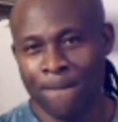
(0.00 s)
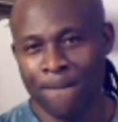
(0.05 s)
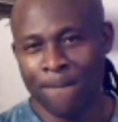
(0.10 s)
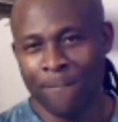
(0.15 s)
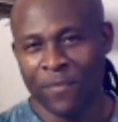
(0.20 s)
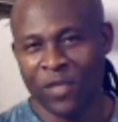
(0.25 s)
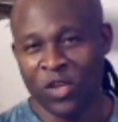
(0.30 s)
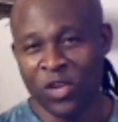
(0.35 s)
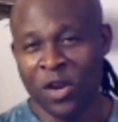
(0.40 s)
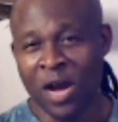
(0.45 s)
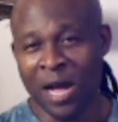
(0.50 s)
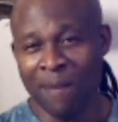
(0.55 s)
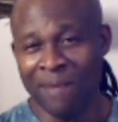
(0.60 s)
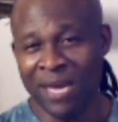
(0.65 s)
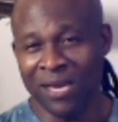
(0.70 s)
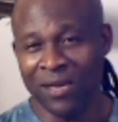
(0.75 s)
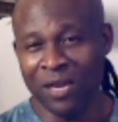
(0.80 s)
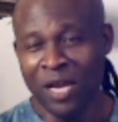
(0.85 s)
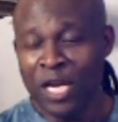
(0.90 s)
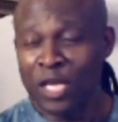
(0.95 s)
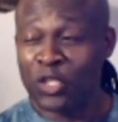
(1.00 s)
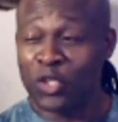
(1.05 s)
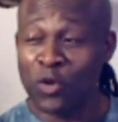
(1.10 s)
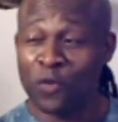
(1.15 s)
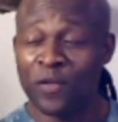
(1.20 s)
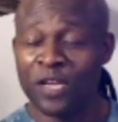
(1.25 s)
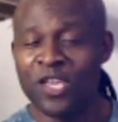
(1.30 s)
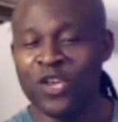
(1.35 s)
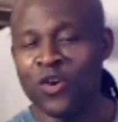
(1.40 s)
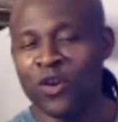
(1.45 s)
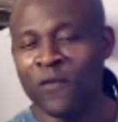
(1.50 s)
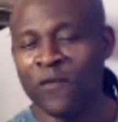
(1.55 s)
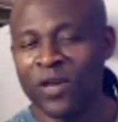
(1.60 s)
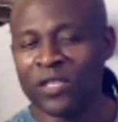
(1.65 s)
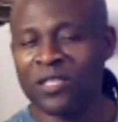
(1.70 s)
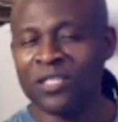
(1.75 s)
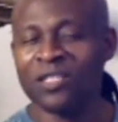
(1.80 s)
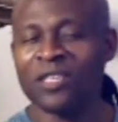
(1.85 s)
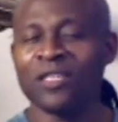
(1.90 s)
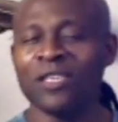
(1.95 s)
You know what I mean? So the universe is
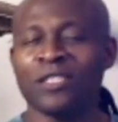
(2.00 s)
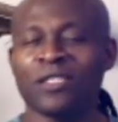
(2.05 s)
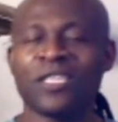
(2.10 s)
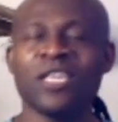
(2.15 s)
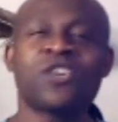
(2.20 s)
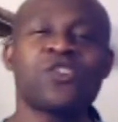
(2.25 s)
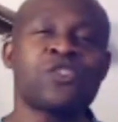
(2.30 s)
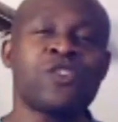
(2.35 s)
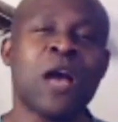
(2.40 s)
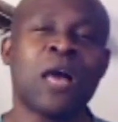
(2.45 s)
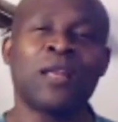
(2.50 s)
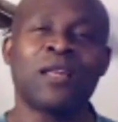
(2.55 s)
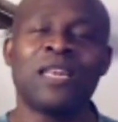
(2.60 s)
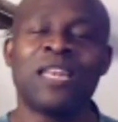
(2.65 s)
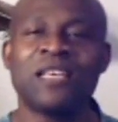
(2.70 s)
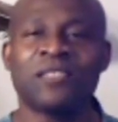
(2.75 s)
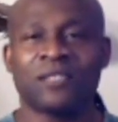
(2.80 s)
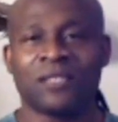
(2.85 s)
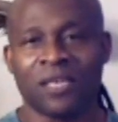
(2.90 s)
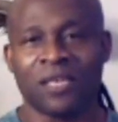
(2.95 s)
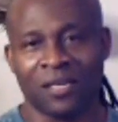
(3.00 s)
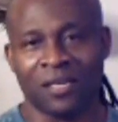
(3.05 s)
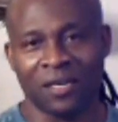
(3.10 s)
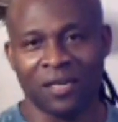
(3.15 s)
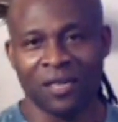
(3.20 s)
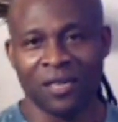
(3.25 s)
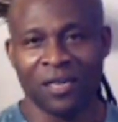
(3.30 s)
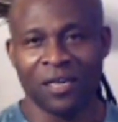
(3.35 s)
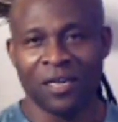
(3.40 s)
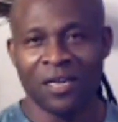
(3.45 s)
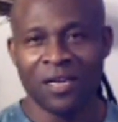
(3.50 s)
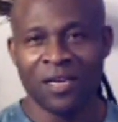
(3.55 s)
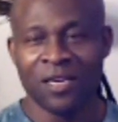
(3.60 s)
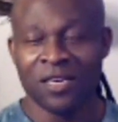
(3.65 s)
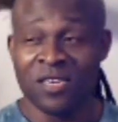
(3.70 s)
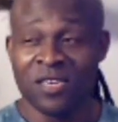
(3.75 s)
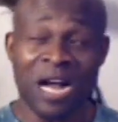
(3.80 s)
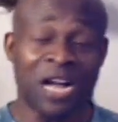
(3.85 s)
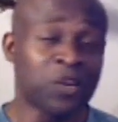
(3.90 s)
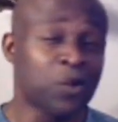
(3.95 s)
going to teach y'all a lesson.
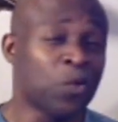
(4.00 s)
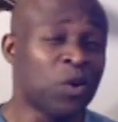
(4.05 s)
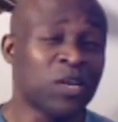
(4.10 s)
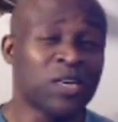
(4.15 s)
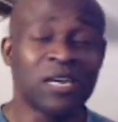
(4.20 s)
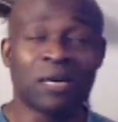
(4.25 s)
Y'all don't want to come